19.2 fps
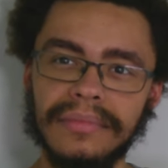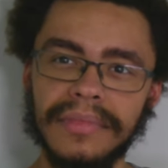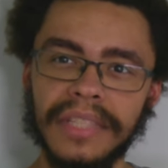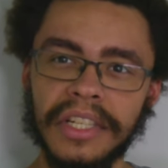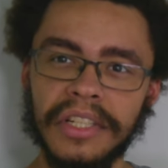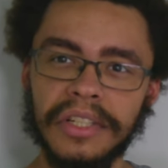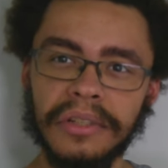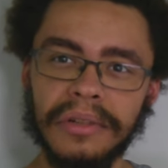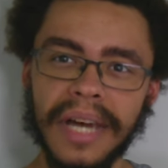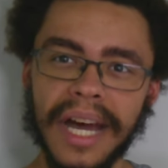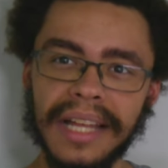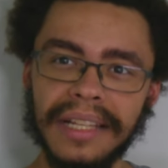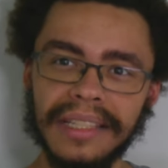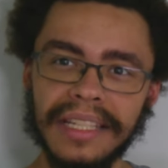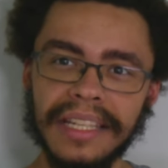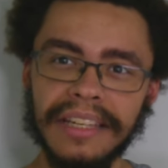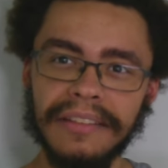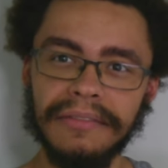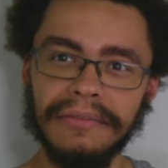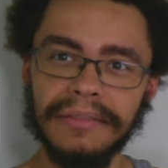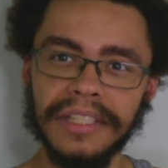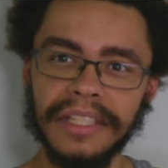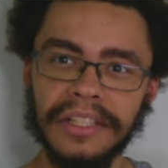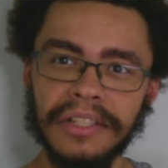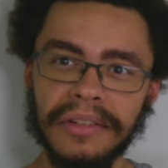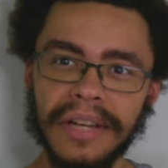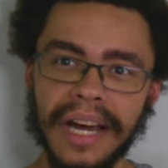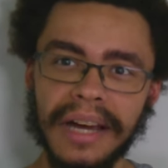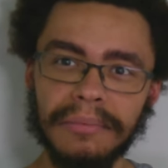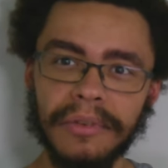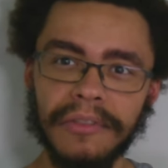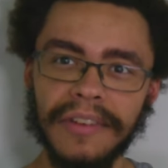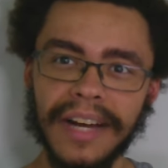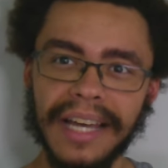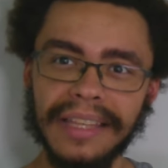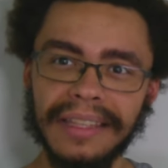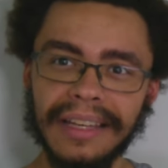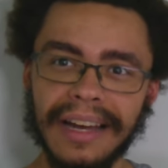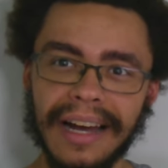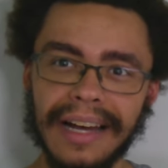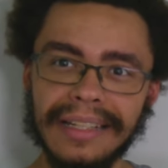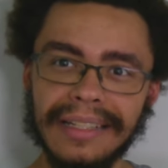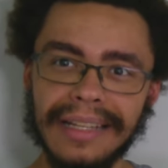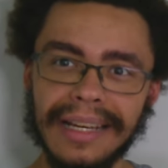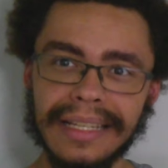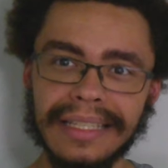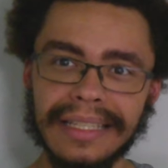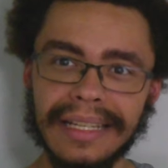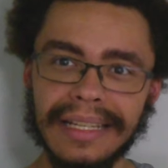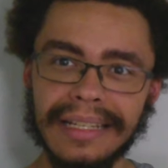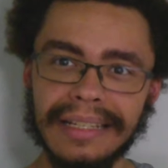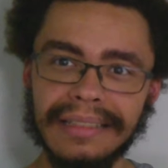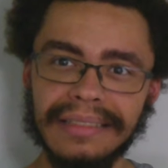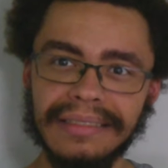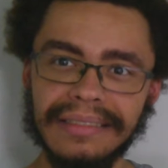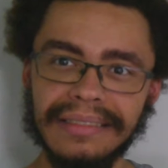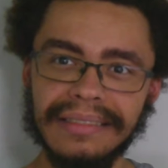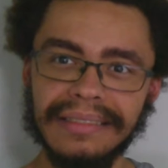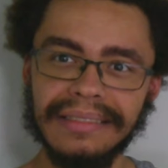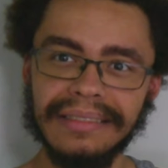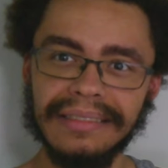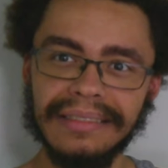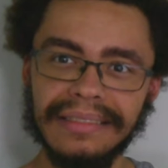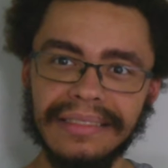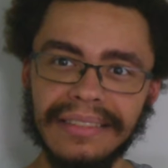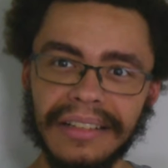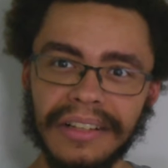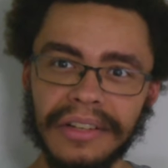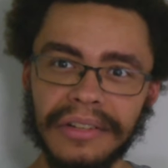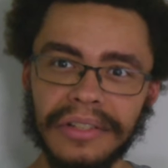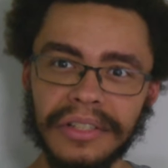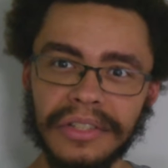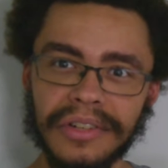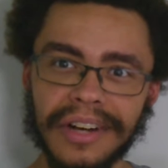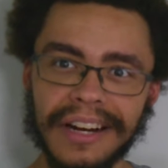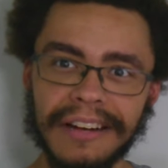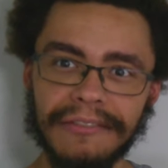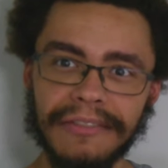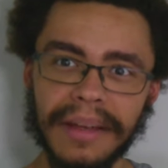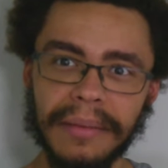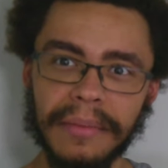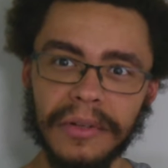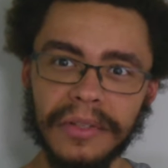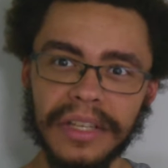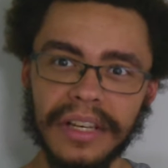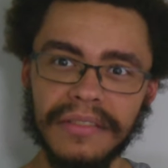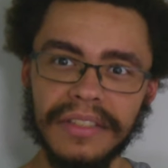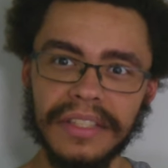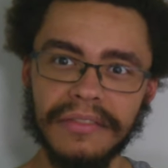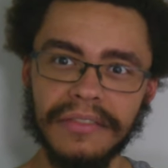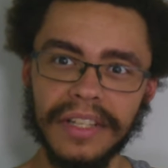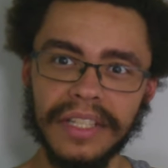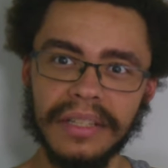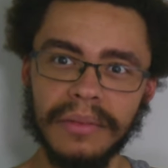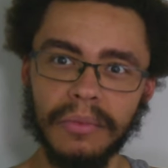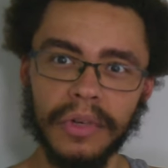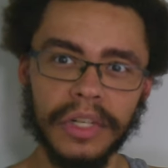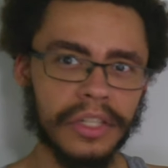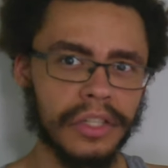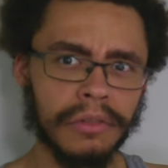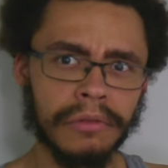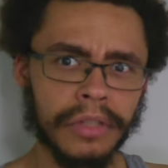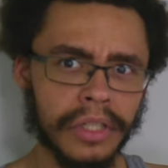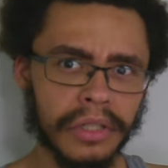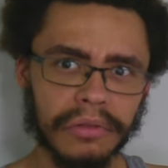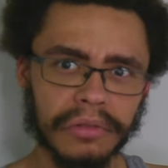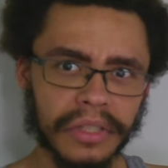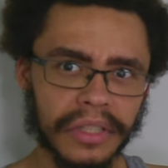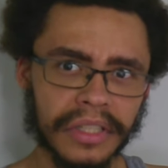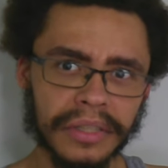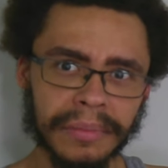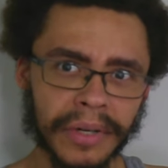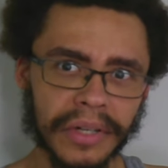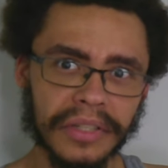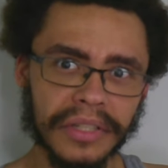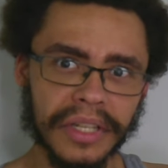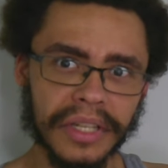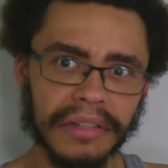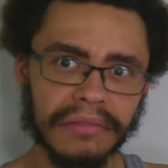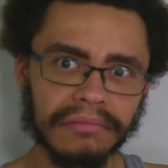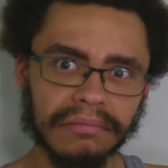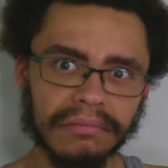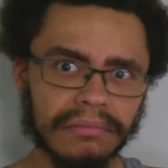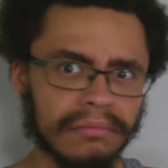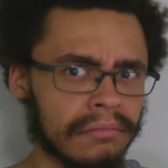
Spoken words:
Did you not provide the context needed? Are you just trying to frame yourself as a victim? What did you do to this person?